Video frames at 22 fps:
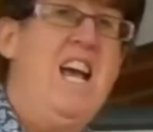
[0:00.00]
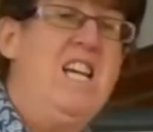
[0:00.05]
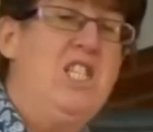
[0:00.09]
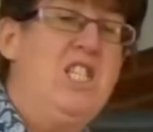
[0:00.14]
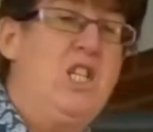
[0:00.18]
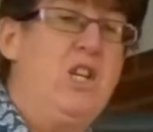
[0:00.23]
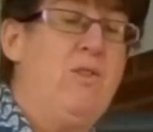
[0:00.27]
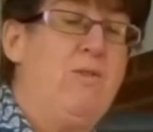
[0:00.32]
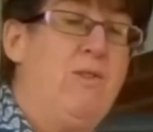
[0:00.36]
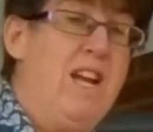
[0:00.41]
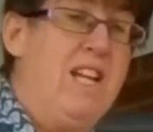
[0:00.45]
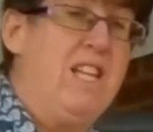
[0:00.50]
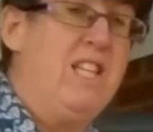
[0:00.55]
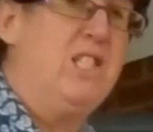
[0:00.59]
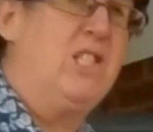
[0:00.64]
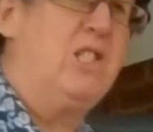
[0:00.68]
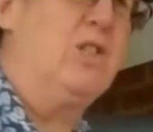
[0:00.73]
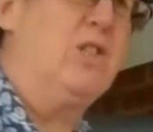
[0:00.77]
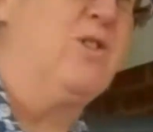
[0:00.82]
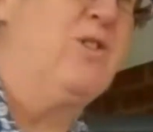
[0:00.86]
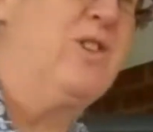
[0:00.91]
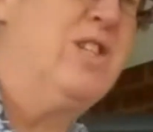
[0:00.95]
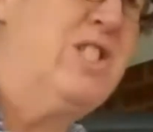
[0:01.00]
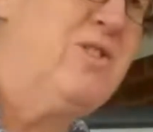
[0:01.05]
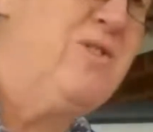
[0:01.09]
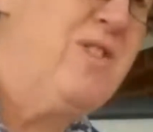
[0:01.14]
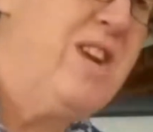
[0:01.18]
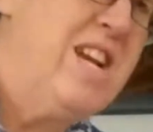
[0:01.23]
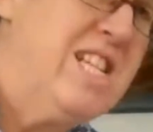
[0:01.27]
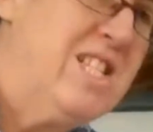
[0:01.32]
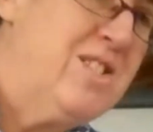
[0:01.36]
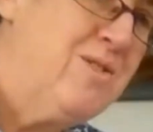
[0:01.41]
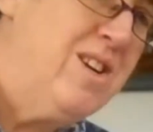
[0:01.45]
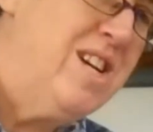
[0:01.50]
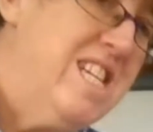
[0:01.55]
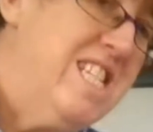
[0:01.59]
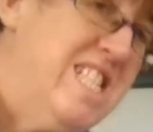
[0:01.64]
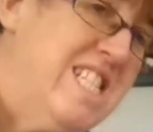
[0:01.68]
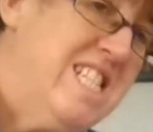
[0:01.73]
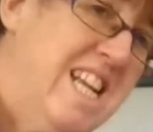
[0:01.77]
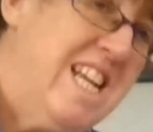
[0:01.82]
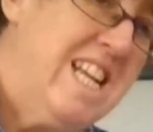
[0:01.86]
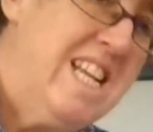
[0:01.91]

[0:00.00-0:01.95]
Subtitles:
Tyrannosaurus Rex writing.